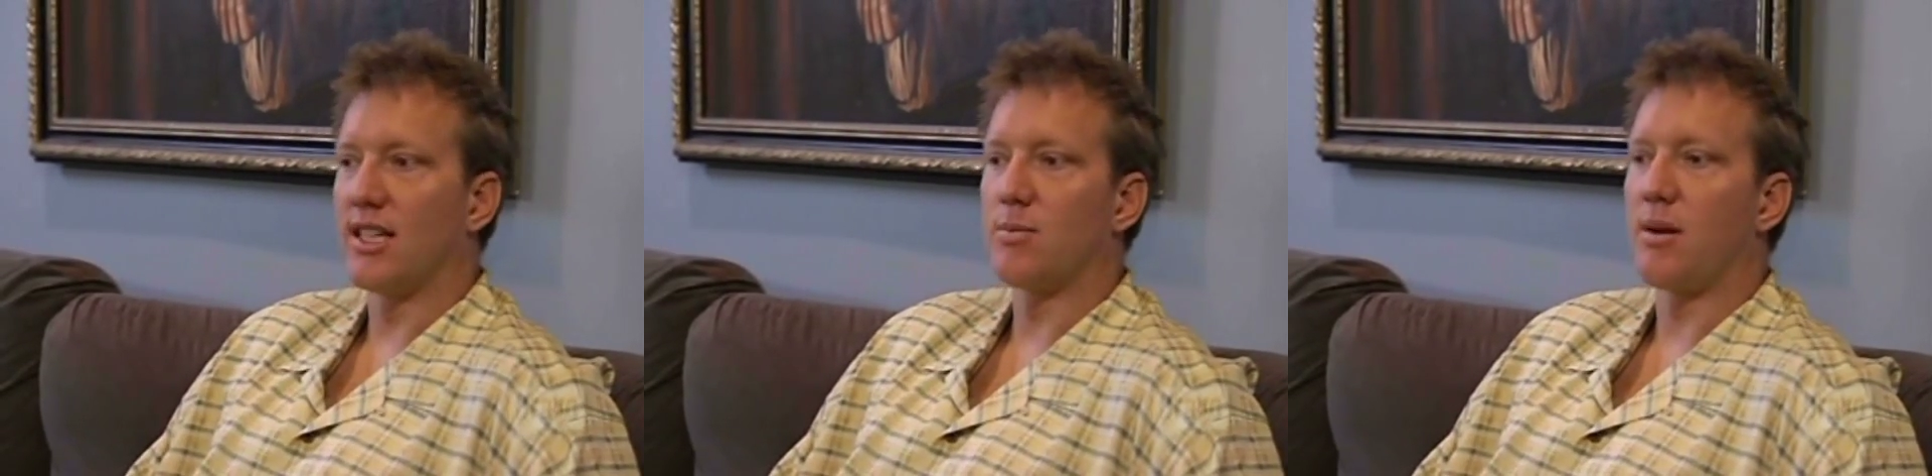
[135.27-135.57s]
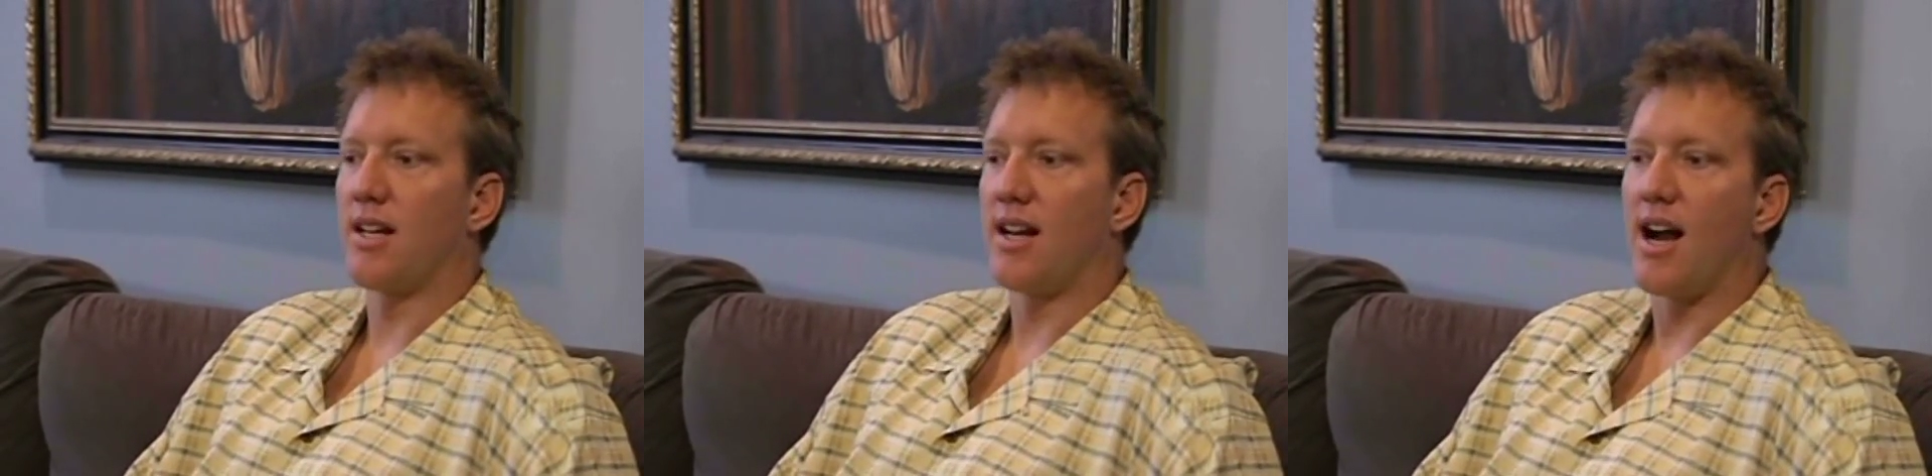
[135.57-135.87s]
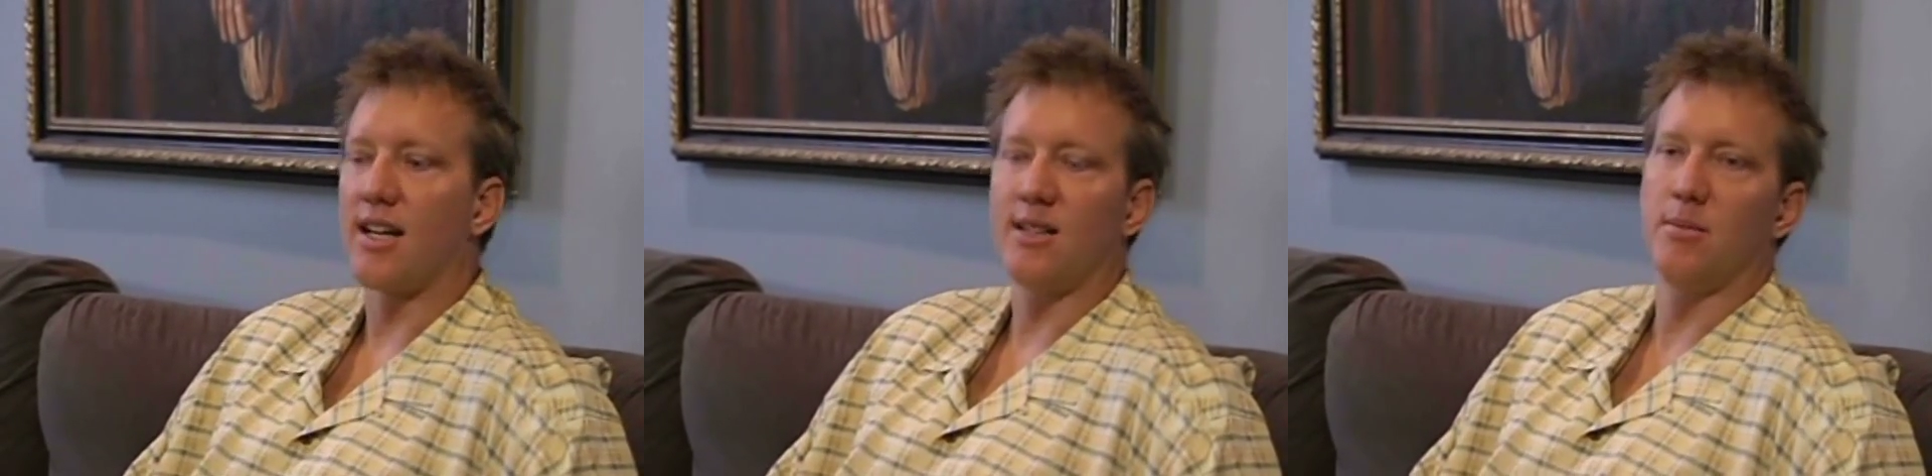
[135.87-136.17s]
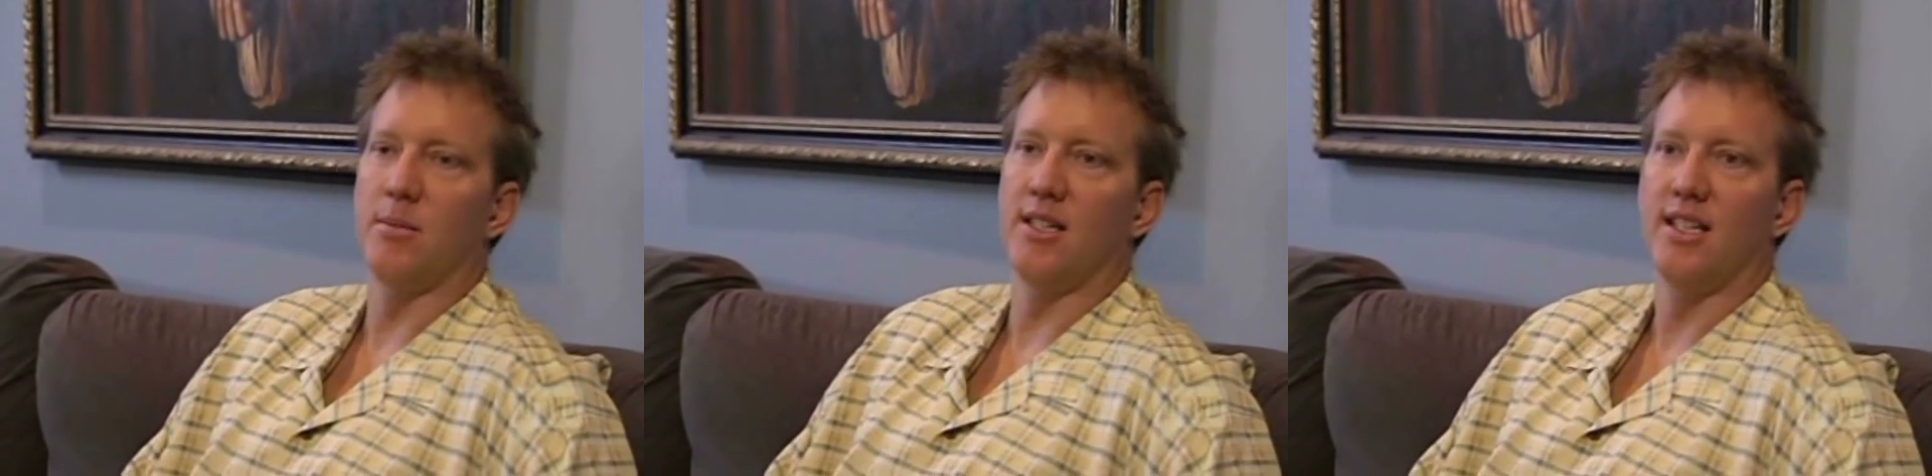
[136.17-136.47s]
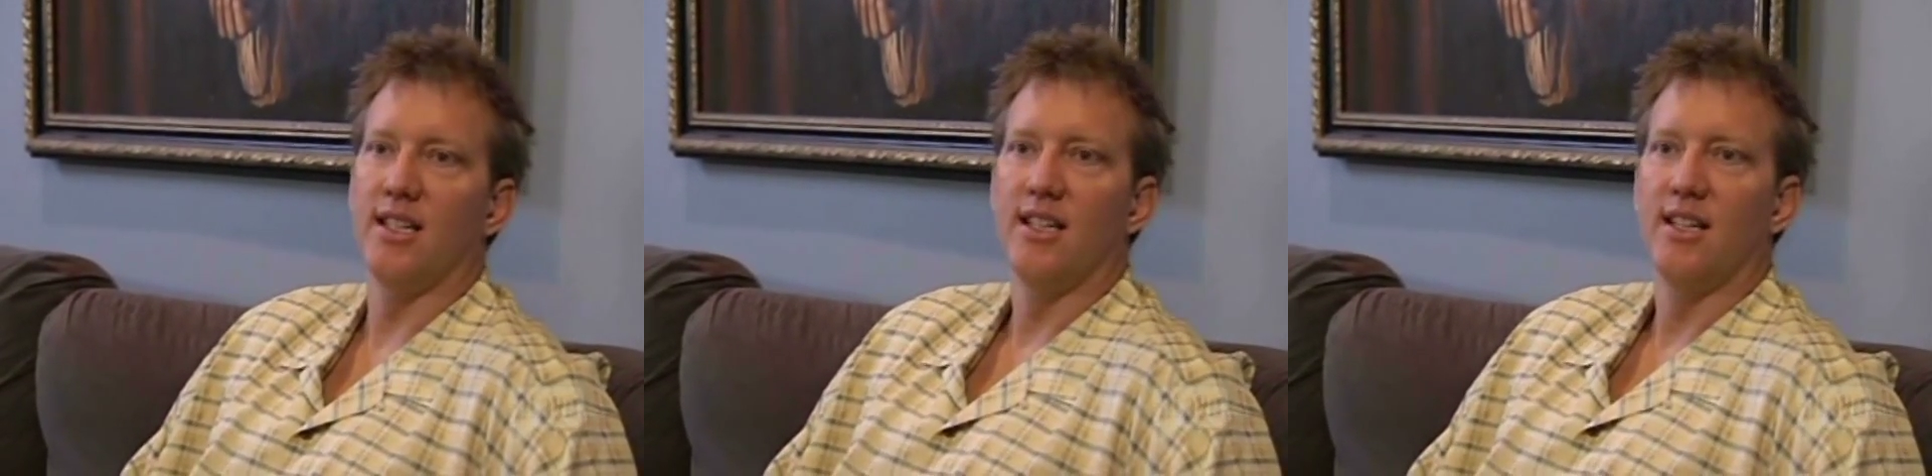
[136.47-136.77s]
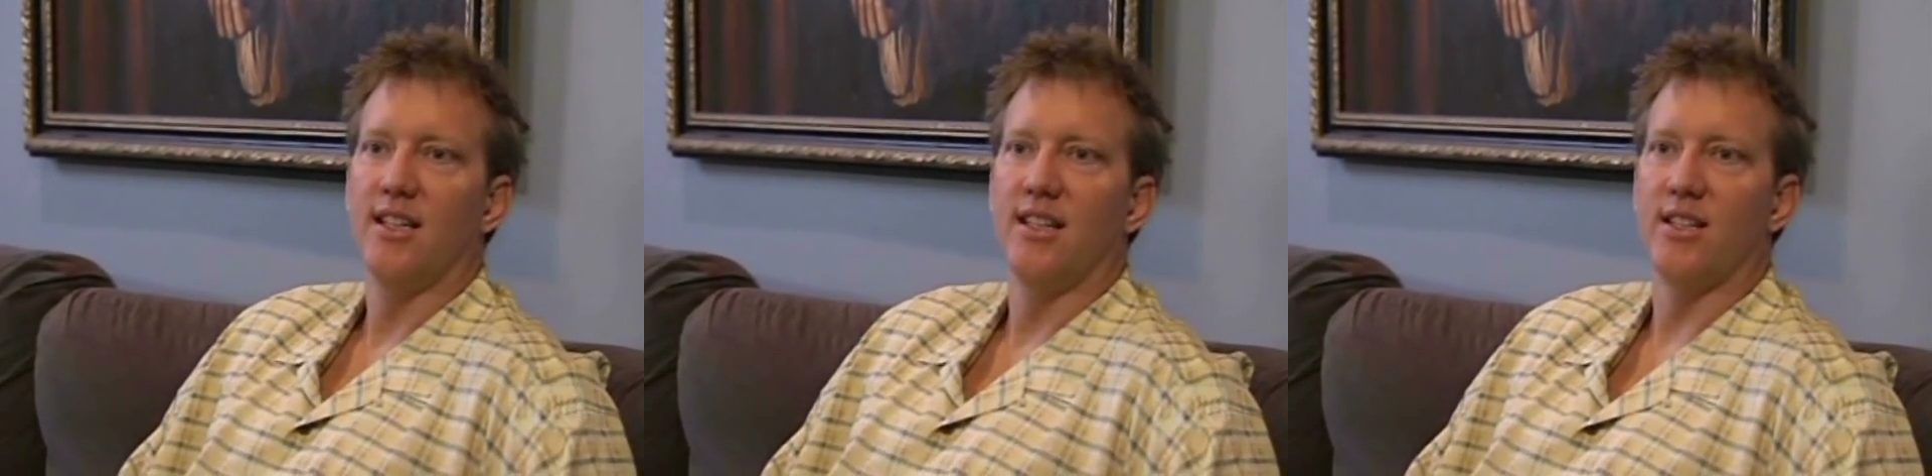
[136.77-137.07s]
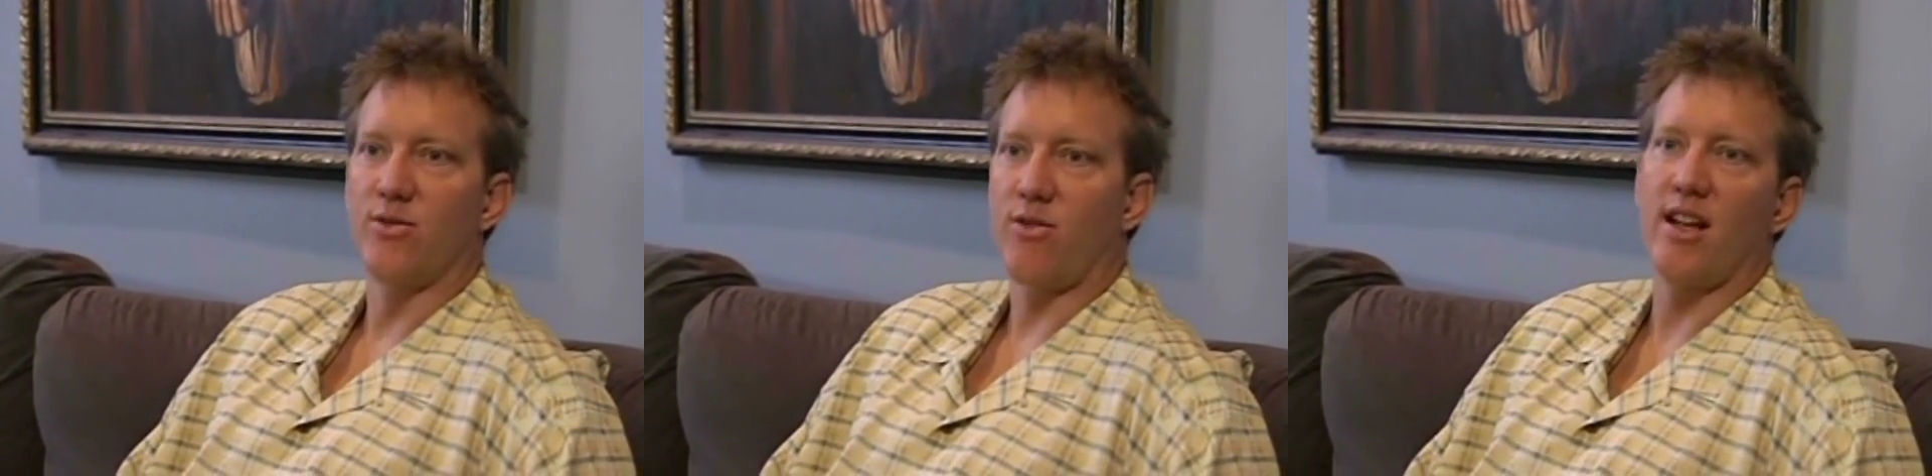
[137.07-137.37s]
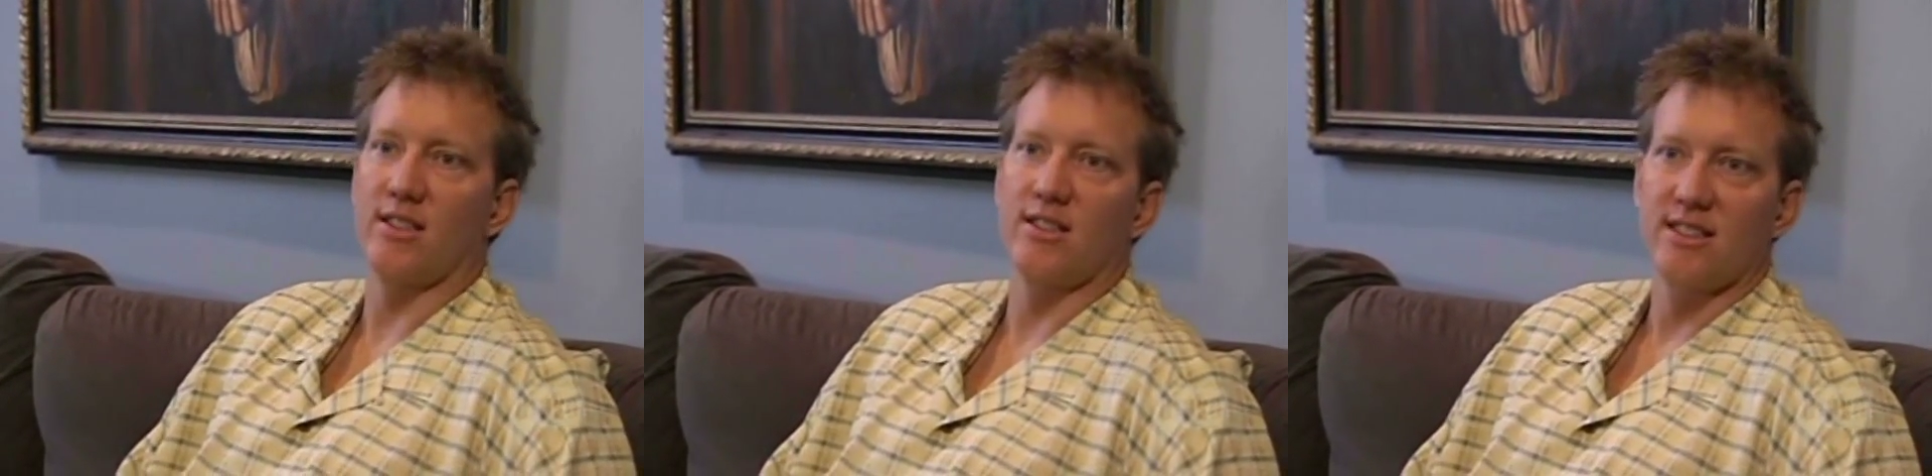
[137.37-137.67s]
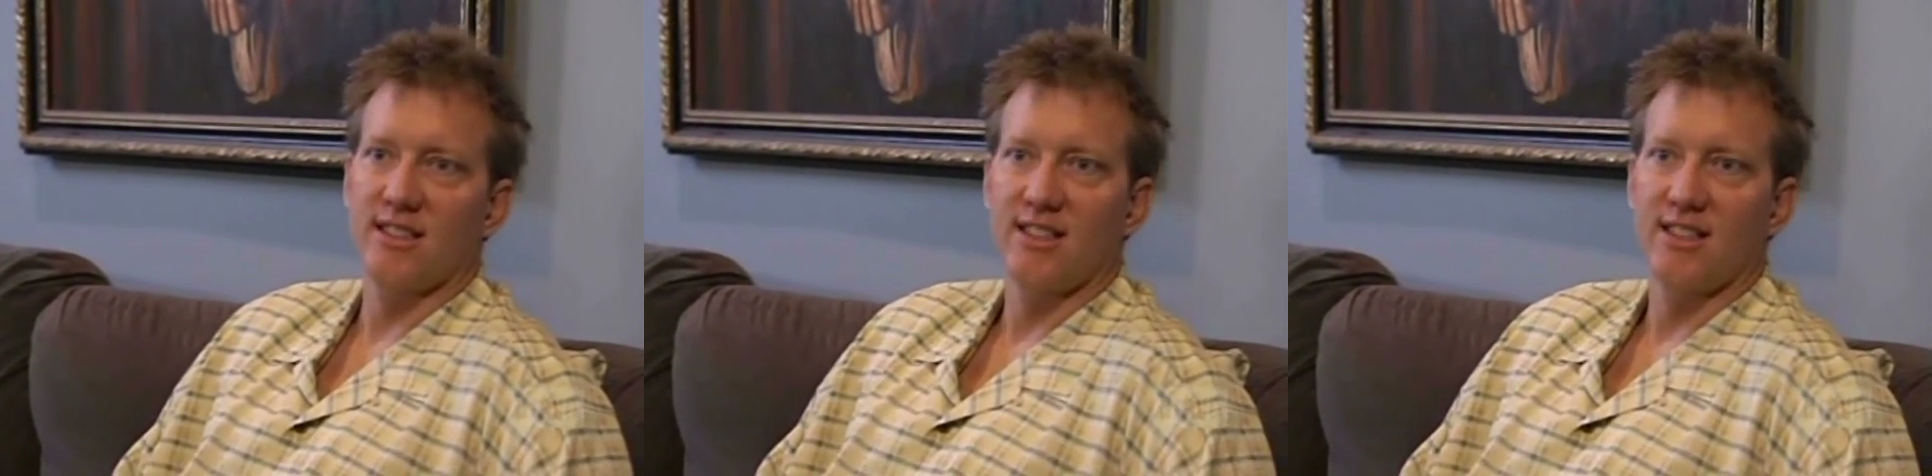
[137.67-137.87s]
that's probably not gonna be his friends.